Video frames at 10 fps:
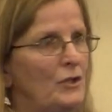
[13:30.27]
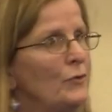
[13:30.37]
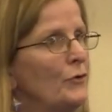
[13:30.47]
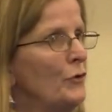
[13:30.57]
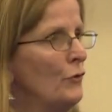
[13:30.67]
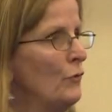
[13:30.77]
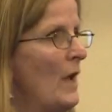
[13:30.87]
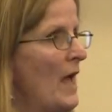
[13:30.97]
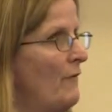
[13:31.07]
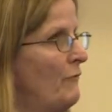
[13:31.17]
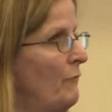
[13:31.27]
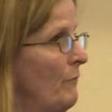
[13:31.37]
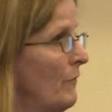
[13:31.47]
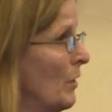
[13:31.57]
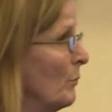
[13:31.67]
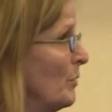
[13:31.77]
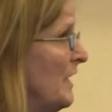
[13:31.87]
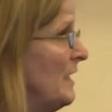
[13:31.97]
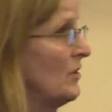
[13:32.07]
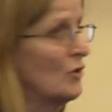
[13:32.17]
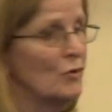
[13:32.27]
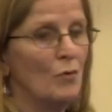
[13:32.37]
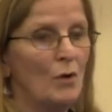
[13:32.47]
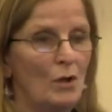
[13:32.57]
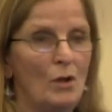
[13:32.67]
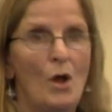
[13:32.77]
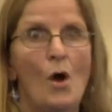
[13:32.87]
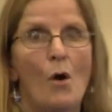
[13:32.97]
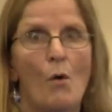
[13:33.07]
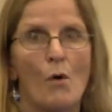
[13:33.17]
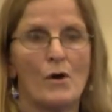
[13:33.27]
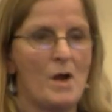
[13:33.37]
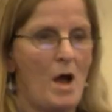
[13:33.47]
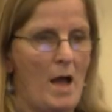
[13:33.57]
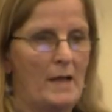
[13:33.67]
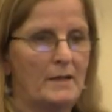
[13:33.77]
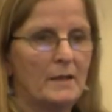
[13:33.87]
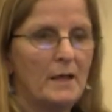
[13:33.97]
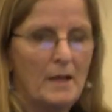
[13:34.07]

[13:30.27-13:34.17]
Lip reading: youth who have completed school or not,